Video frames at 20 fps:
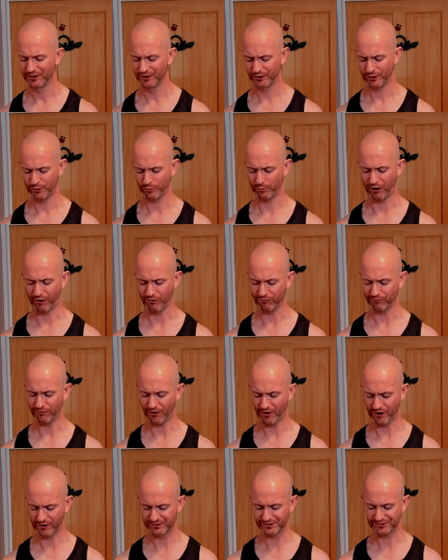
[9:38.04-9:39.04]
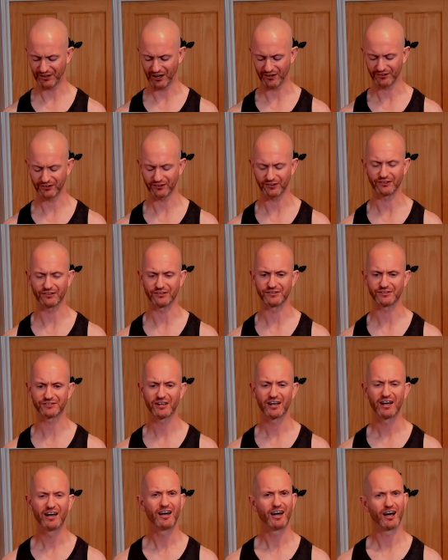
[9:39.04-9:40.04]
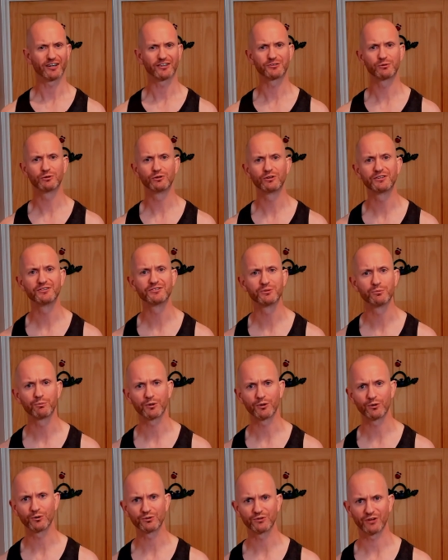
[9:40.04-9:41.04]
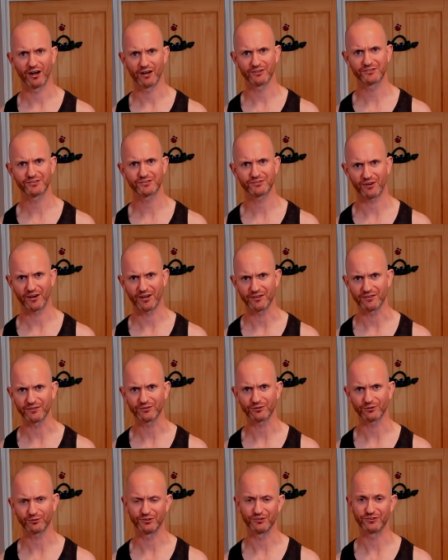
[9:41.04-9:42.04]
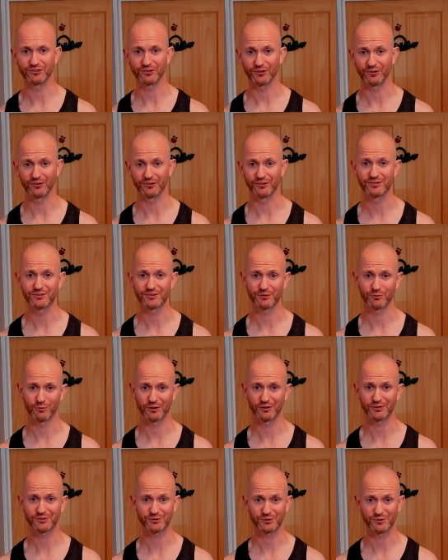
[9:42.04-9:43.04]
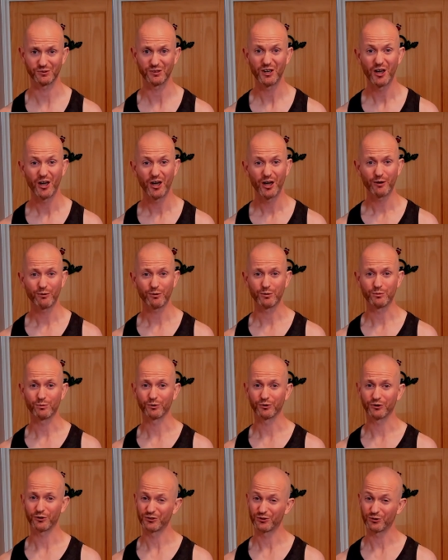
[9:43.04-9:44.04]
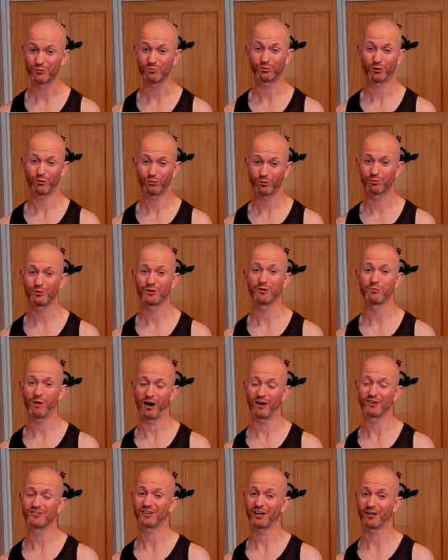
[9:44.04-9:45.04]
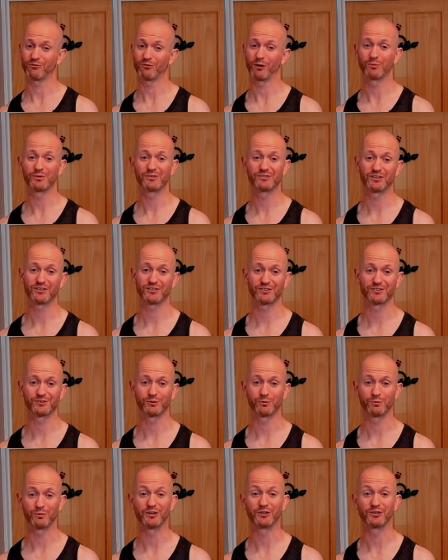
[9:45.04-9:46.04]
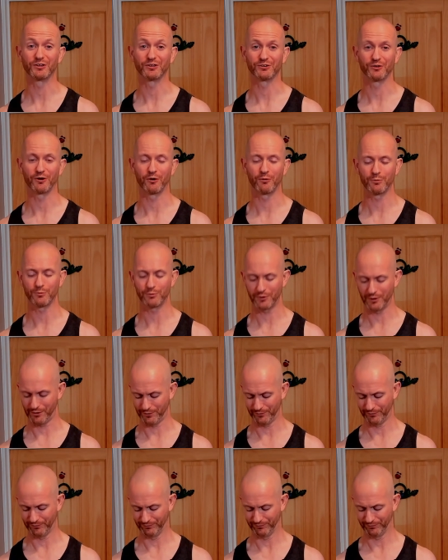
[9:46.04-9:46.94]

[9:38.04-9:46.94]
about 5 seconds, because we're looking to build that strength or endurance of the muscle. We want to do probably about 10 repetitions would be a good number.